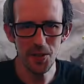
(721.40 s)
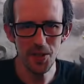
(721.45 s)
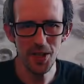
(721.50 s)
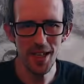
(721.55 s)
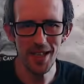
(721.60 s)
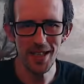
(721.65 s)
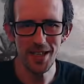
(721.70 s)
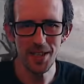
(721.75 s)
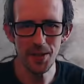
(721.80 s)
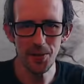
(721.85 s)

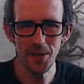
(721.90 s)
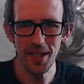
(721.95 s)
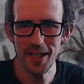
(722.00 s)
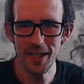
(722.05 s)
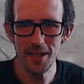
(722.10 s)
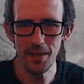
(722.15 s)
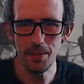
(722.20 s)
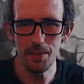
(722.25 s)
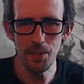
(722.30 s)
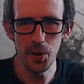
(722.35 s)
key, so I didn't
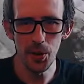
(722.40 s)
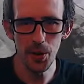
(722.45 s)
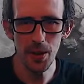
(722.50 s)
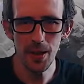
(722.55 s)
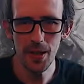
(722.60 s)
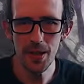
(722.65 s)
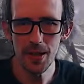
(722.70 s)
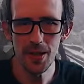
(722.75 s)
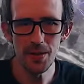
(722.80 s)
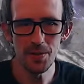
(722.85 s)
get the
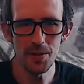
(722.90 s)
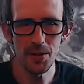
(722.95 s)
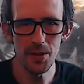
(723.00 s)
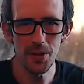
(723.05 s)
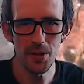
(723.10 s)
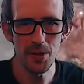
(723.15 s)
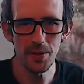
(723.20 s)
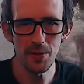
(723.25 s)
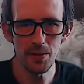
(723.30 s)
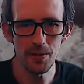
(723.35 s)
book,
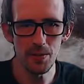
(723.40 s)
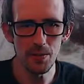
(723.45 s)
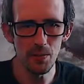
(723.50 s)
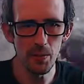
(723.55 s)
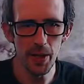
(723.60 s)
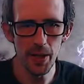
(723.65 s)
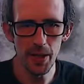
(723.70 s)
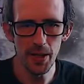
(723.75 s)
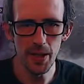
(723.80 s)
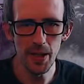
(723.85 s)
which is
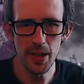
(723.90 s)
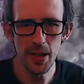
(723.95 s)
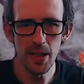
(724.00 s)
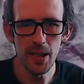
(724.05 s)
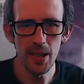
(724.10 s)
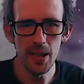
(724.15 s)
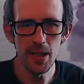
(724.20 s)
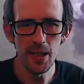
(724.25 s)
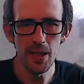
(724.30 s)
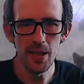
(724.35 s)
weird.
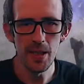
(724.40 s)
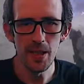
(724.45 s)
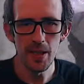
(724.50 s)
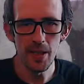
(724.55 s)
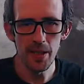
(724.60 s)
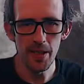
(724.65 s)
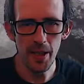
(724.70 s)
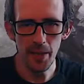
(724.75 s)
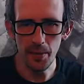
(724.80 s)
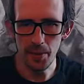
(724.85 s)

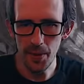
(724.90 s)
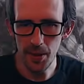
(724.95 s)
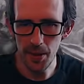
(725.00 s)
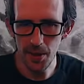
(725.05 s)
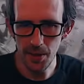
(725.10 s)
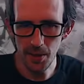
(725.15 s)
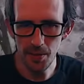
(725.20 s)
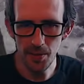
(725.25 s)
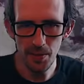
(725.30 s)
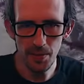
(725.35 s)
And now the
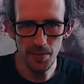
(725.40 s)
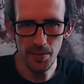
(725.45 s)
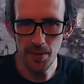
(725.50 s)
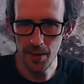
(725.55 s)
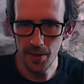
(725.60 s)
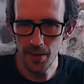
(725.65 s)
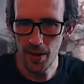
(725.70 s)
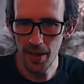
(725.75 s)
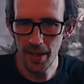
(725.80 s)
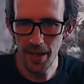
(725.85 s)
person at
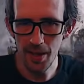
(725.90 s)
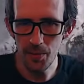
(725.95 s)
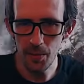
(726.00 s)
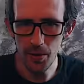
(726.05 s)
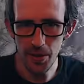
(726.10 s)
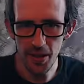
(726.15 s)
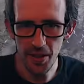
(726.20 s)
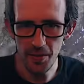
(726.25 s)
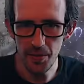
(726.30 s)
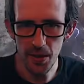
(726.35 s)
the hideout
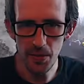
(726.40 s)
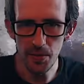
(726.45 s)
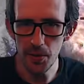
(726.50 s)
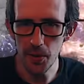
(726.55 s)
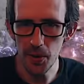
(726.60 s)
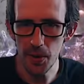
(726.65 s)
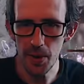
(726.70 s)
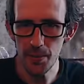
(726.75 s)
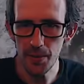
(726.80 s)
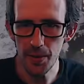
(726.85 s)
won't give me the
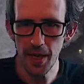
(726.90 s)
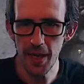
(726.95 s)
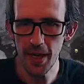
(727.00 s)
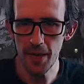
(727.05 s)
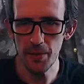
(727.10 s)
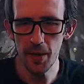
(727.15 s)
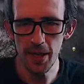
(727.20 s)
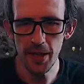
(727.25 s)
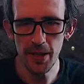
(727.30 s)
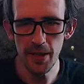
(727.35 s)
book. But
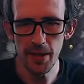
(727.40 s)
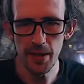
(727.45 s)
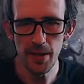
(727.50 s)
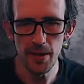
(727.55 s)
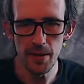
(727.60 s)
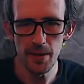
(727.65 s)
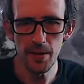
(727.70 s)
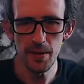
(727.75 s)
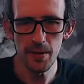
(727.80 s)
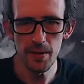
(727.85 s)
anyway,
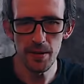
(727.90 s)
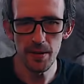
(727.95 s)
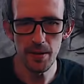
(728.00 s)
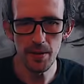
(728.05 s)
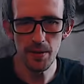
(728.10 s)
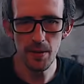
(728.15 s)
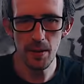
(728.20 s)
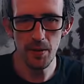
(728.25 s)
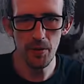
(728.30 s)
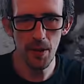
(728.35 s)

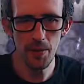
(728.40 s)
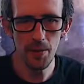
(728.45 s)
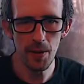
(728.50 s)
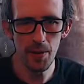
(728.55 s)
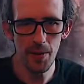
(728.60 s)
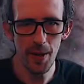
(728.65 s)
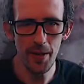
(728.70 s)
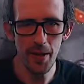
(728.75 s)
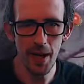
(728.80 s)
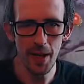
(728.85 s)
I'll grumble
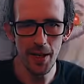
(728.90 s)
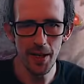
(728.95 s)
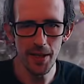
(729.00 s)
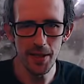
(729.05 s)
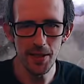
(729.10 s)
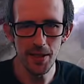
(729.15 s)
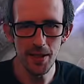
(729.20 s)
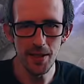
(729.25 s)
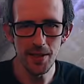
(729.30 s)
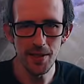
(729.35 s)
about that
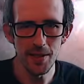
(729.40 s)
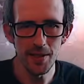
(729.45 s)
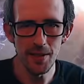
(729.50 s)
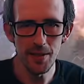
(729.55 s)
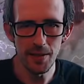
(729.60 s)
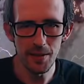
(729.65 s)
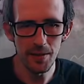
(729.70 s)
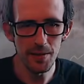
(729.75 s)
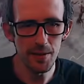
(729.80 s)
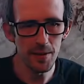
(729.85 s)
later.
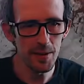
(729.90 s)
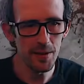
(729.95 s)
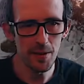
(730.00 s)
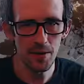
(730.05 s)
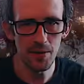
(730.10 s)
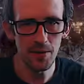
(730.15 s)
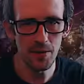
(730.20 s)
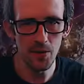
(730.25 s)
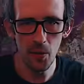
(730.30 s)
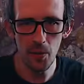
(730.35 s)

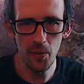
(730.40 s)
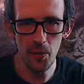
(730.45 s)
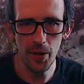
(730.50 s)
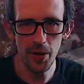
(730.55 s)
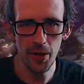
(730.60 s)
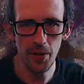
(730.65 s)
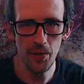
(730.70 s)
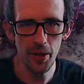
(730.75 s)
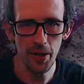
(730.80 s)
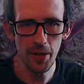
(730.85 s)
It's
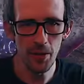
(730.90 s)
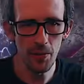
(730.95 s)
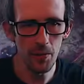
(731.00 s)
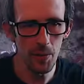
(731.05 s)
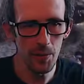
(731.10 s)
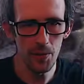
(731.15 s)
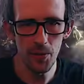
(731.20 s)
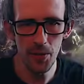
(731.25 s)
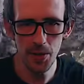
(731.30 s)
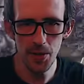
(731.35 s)
0.3, not
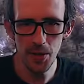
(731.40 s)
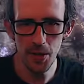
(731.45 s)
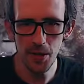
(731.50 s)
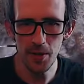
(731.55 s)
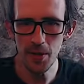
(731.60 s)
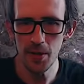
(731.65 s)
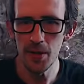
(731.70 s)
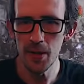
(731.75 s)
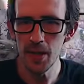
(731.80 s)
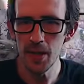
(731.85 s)
1.0.